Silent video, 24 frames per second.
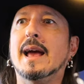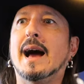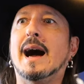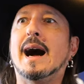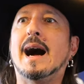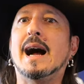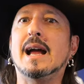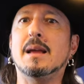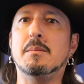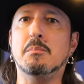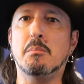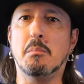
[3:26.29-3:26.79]

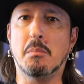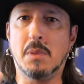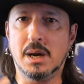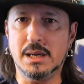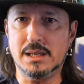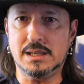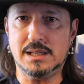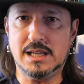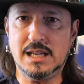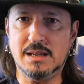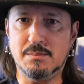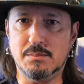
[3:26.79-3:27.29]
I
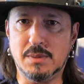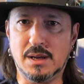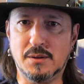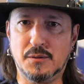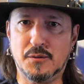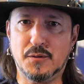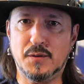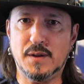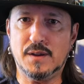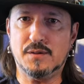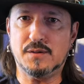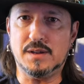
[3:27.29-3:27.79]
might keep my
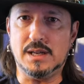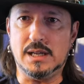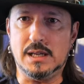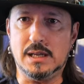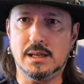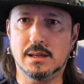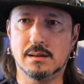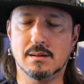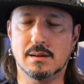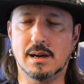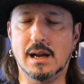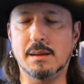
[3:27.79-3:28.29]
50.
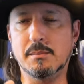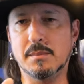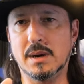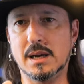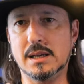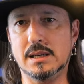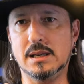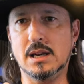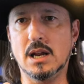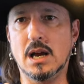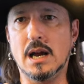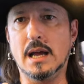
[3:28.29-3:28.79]
I
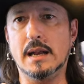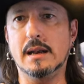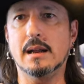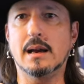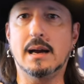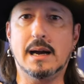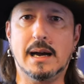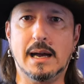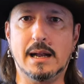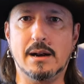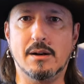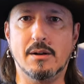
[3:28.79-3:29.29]
might not.
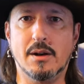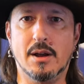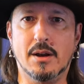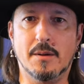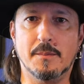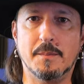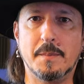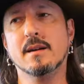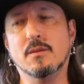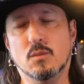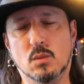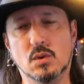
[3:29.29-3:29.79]
I don't
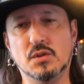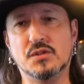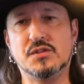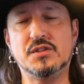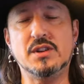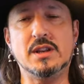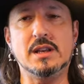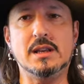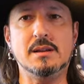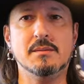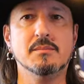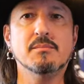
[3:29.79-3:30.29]
know. We'll
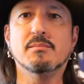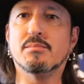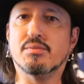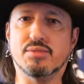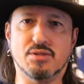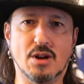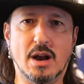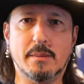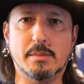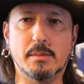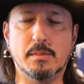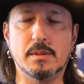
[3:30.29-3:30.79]
see.
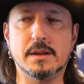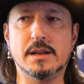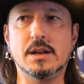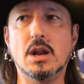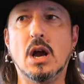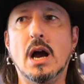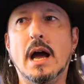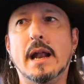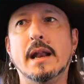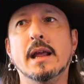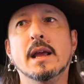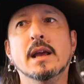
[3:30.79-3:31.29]
Probably
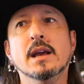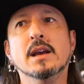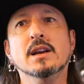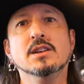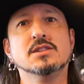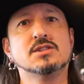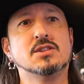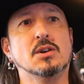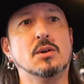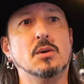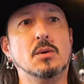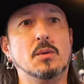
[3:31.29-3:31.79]
not.
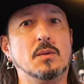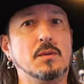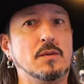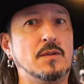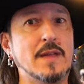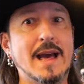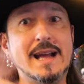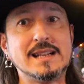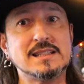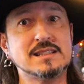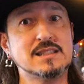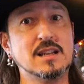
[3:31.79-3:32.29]
So
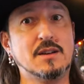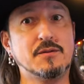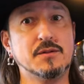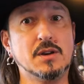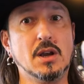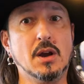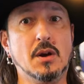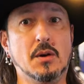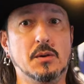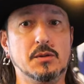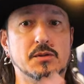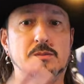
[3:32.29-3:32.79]
that stuff
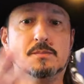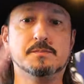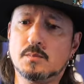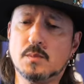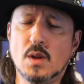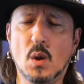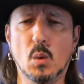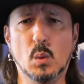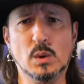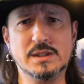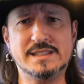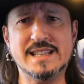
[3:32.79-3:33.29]
goes.
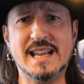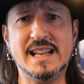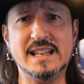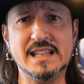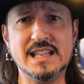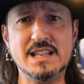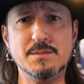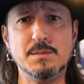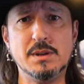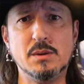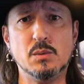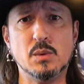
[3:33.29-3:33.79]
What's that
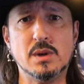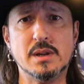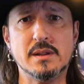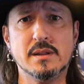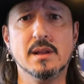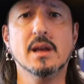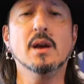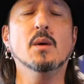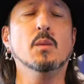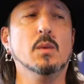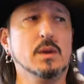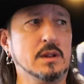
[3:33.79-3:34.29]
leave me
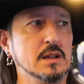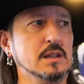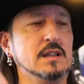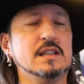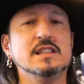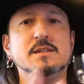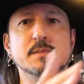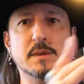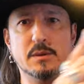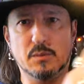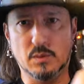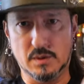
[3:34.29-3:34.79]
with? Well, it
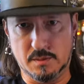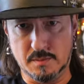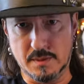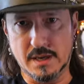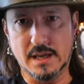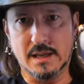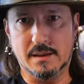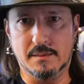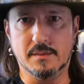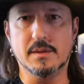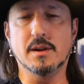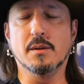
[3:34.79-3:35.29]
leaves me with
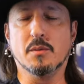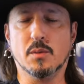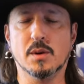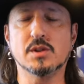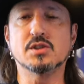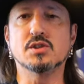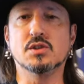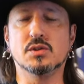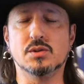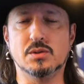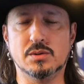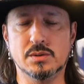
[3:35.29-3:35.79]
my
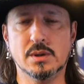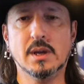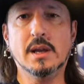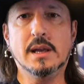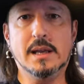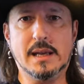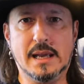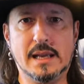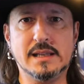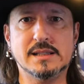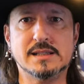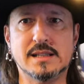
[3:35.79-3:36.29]
original
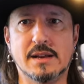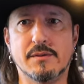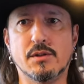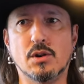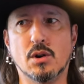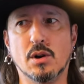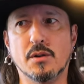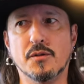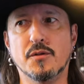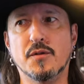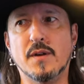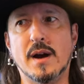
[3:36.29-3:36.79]

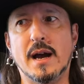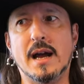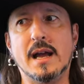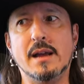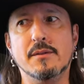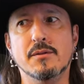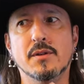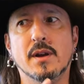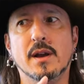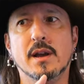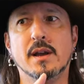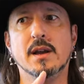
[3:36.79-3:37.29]

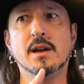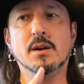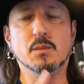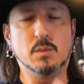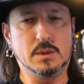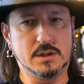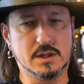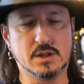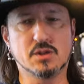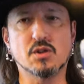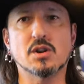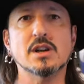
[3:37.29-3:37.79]
A7R5
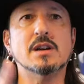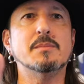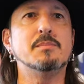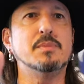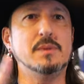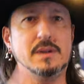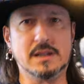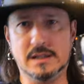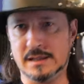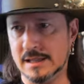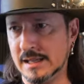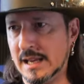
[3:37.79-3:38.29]
with the grip
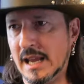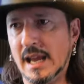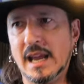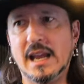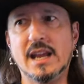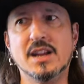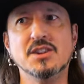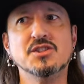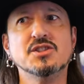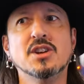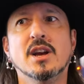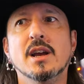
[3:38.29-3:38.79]
and the
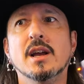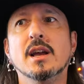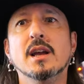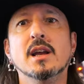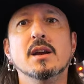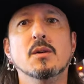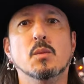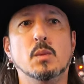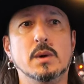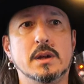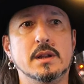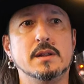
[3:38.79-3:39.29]
cage
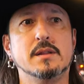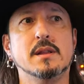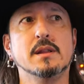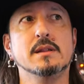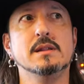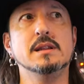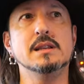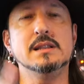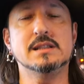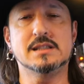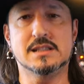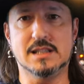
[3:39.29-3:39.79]
with
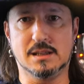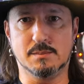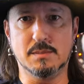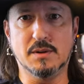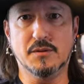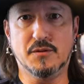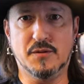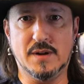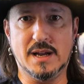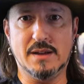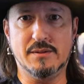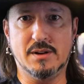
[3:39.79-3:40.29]
the Sigma
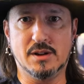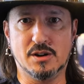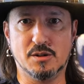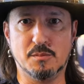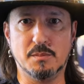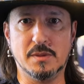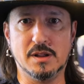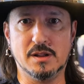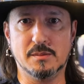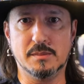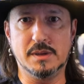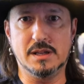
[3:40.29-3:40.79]
500
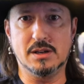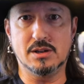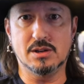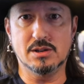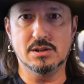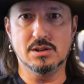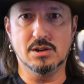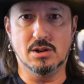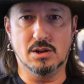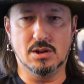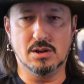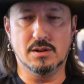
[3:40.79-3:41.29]

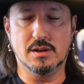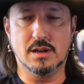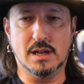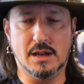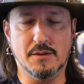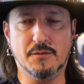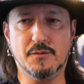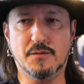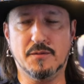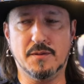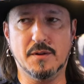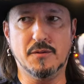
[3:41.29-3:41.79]
millimeter
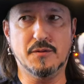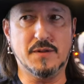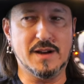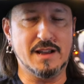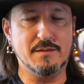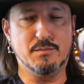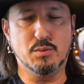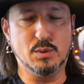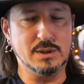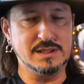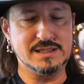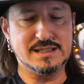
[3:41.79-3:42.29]

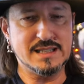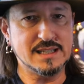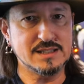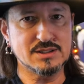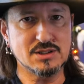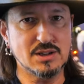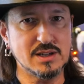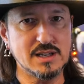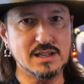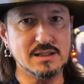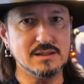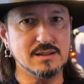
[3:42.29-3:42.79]

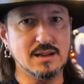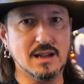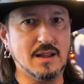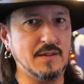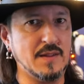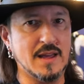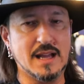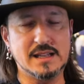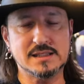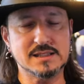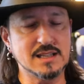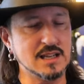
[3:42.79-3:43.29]
f5.6 on it,
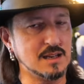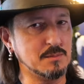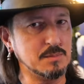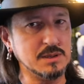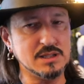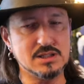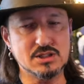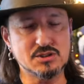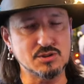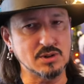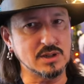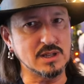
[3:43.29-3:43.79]
and that's going to
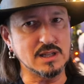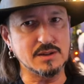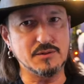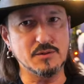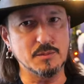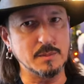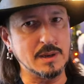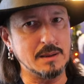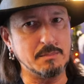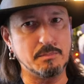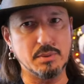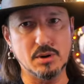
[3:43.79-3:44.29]
be strictly
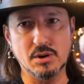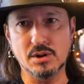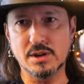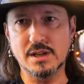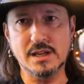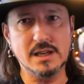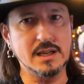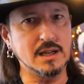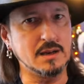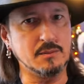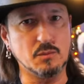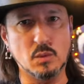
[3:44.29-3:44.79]
for my
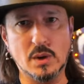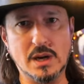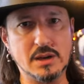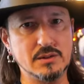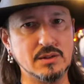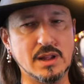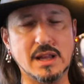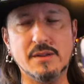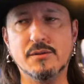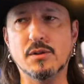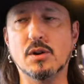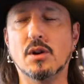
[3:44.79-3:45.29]
birding and
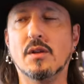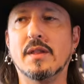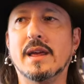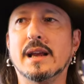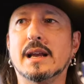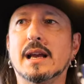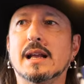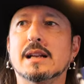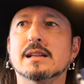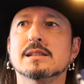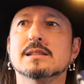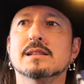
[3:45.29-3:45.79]
wildlife and all
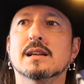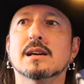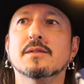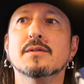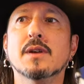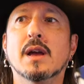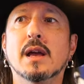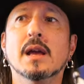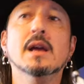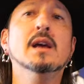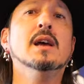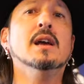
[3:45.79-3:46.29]
that kind of stuff.
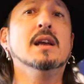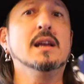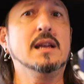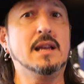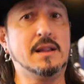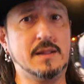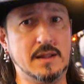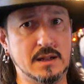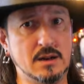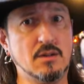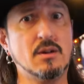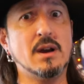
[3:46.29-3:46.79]

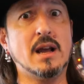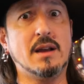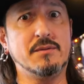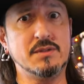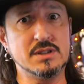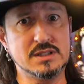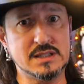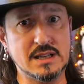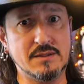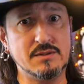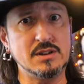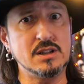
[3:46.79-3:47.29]
And then I'll have
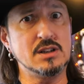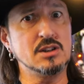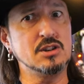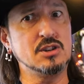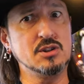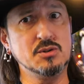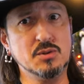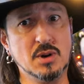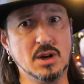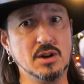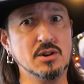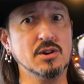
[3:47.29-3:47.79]
the 70 to
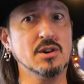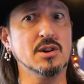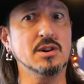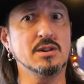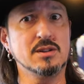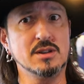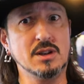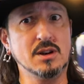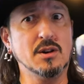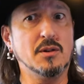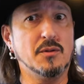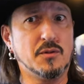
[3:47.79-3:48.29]

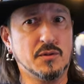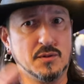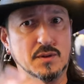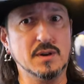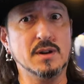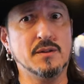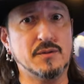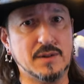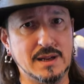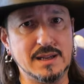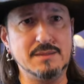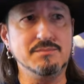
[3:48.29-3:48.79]
200, you know, for
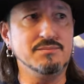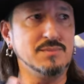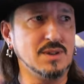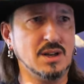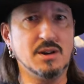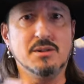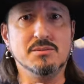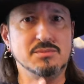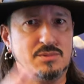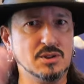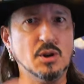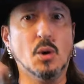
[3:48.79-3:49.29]
if I, you
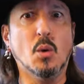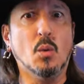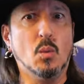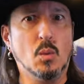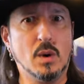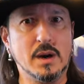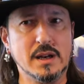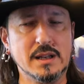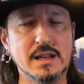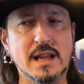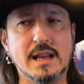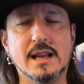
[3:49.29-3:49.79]
know, don't
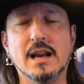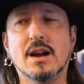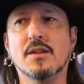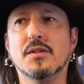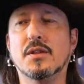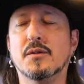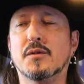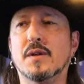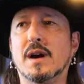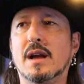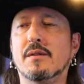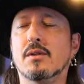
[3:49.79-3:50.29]
want to take out
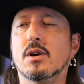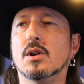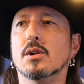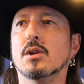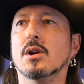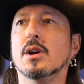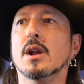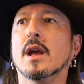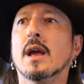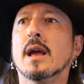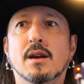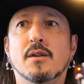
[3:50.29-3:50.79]
the
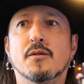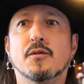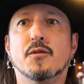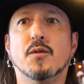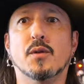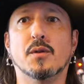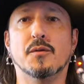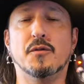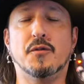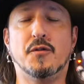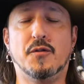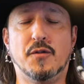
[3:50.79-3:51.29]
500
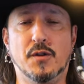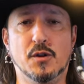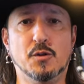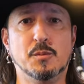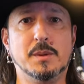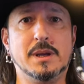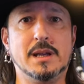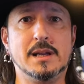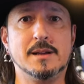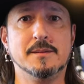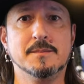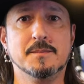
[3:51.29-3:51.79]
for
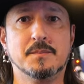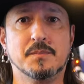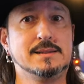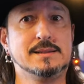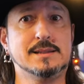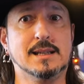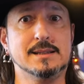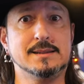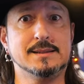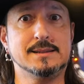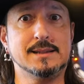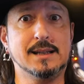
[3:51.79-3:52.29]
filming.
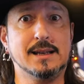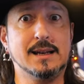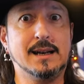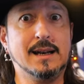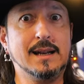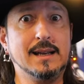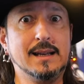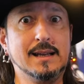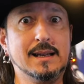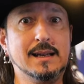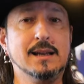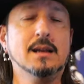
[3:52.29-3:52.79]
Da da da
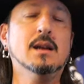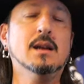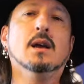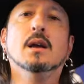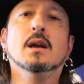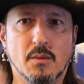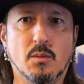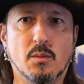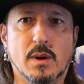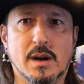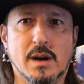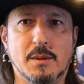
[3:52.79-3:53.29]
da.
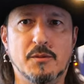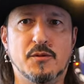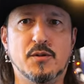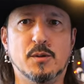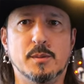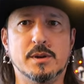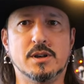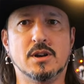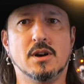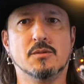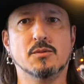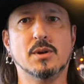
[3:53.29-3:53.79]
What I'm
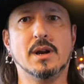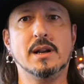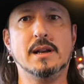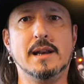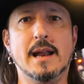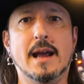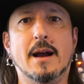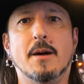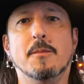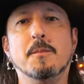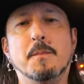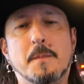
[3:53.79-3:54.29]
filming on right
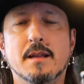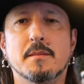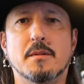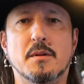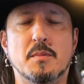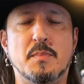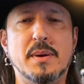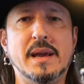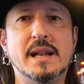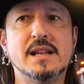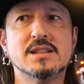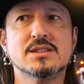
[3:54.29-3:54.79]
now, the
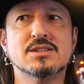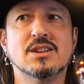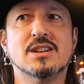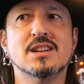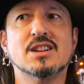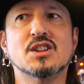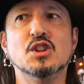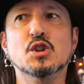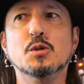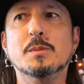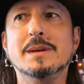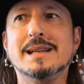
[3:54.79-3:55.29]
Panasonic
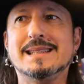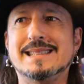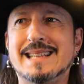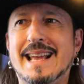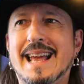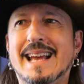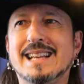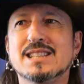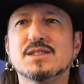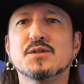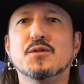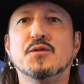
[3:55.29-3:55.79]
Lumix
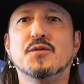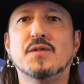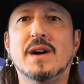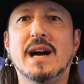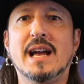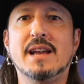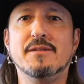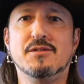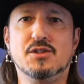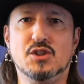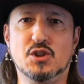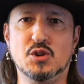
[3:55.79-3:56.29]

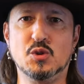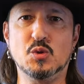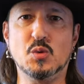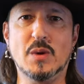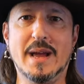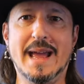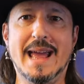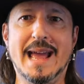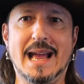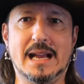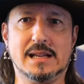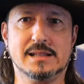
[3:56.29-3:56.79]

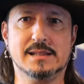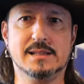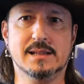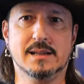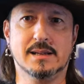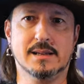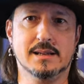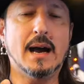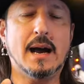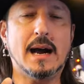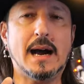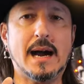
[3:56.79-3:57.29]
S52X.
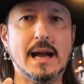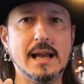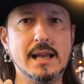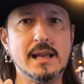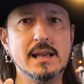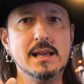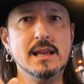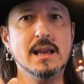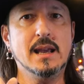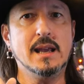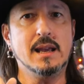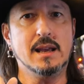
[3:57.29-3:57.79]

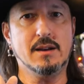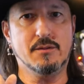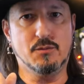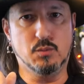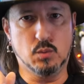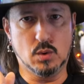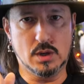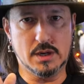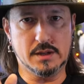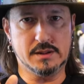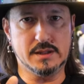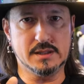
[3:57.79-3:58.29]
I have
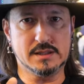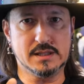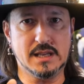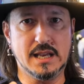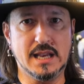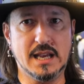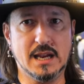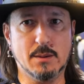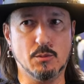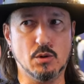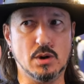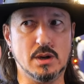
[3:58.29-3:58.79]
wanted this
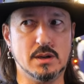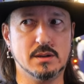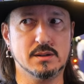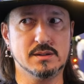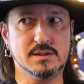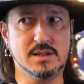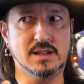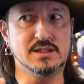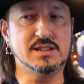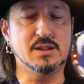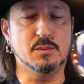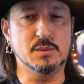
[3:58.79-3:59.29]
camera
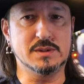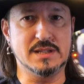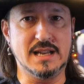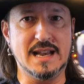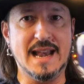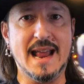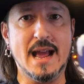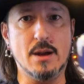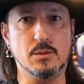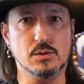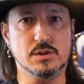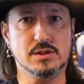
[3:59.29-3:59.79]
since it was
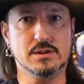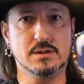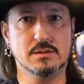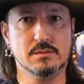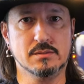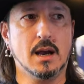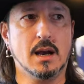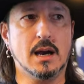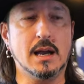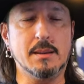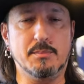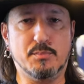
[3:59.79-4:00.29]
announced.
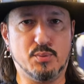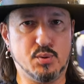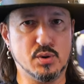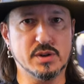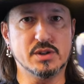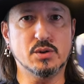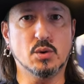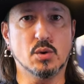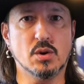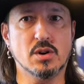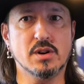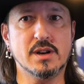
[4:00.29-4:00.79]
I
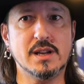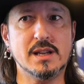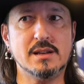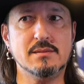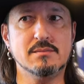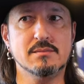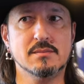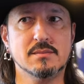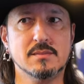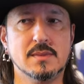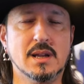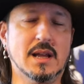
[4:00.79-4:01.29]
pre-ordered it
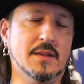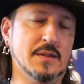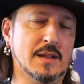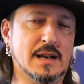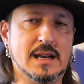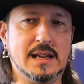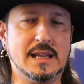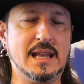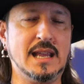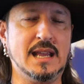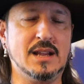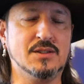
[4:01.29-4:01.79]
and then
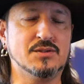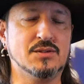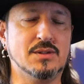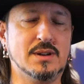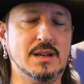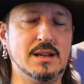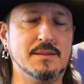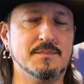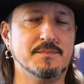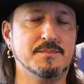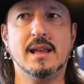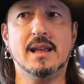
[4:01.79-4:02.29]
I canceled
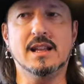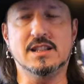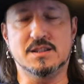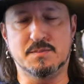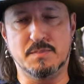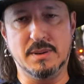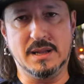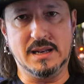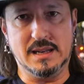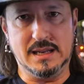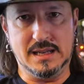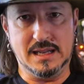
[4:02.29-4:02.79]
it. It's been